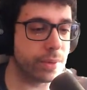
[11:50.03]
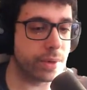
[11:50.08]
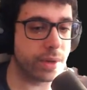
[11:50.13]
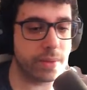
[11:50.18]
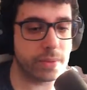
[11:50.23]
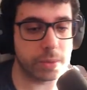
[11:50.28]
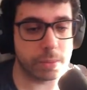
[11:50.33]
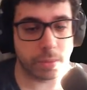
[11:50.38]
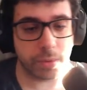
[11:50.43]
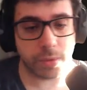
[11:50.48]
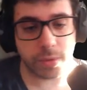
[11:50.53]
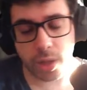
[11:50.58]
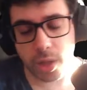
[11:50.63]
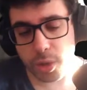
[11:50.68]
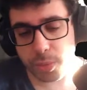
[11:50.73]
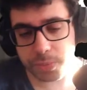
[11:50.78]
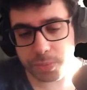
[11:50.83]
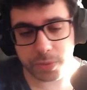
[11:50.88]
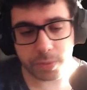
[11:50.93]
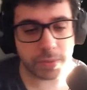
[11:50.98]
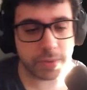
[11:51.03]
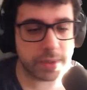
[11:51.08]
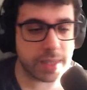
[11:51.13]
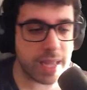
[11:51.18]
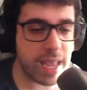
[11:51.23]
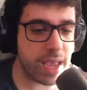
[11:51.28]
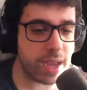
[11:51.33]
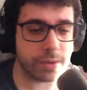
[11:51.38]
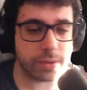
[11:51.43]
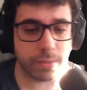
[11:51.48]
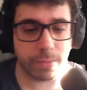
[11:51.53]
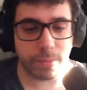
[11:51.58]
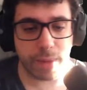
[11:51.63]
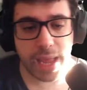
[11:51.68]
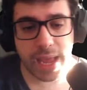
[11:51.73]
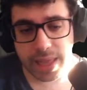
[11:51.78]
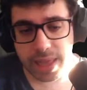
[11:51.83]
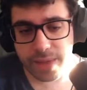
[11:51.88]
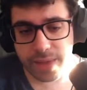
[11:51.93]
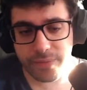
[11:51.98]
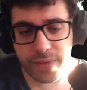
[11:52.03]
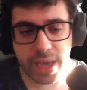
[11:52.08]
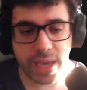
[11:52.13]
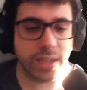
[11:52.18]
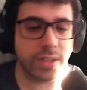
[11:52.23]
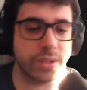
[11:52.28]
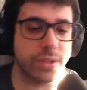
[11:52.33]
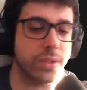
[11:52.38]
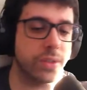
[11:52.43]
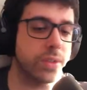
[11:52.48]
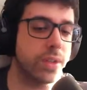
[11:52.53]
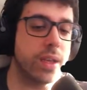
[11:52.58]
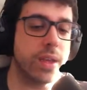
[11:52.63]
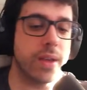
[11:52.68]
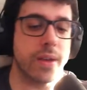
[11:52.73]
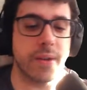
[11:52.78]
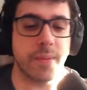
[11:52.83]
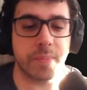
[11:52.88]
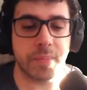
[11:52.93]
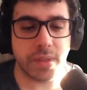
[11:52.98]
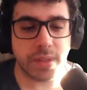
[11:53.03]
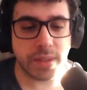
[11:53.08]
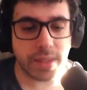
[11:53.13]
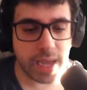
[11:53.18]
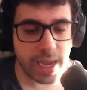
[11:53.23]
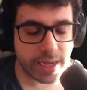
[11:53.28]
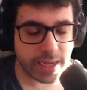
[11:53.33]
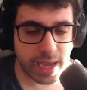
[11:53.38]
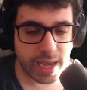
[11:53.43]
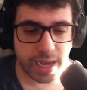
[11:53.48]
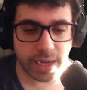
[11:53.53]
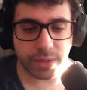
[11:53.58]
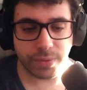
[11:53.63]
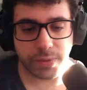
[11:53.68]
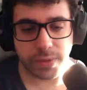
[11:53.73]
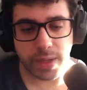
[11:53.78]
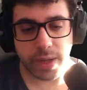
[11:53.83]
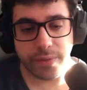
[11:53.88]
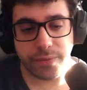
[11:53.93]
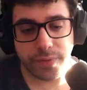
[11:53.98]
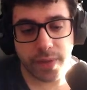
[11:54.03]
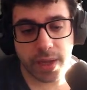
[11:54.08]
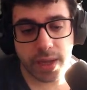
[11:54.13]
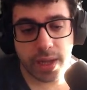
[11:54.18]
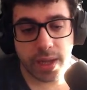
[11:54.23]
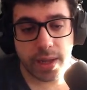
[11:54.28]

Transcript: We're gonna have some slopes, some stairs, some elevators, that kind of stuff.